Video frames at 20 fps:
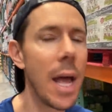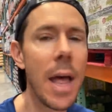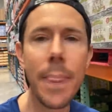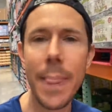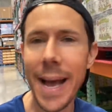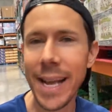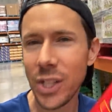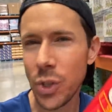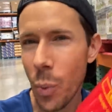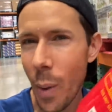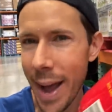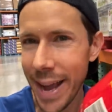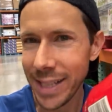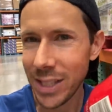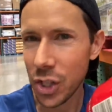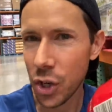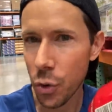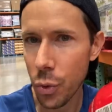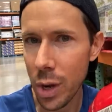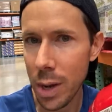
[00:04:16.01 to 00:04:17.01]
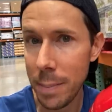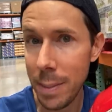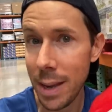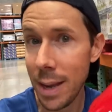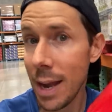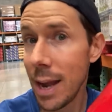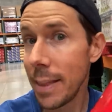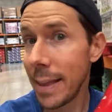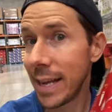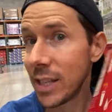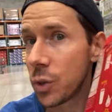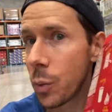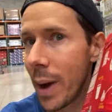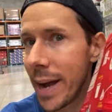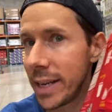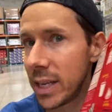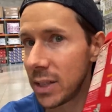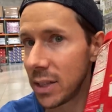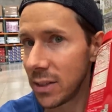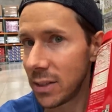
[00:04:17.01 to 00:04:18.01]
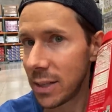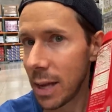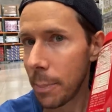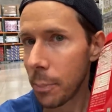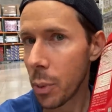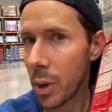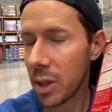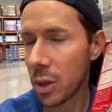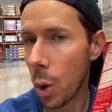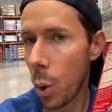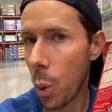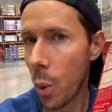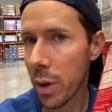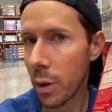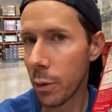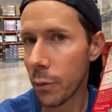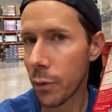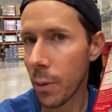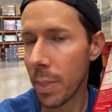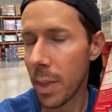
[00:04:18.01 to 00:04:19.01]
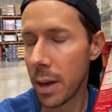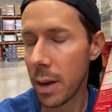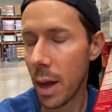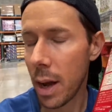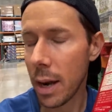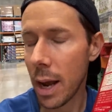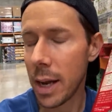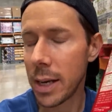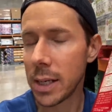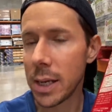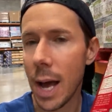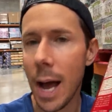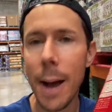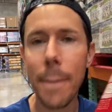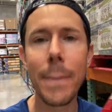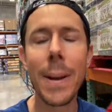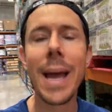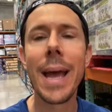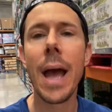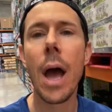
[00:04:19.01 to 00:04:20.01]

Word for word: That's why it's creamy. That's why it doesn't separate the oil from the nut on top.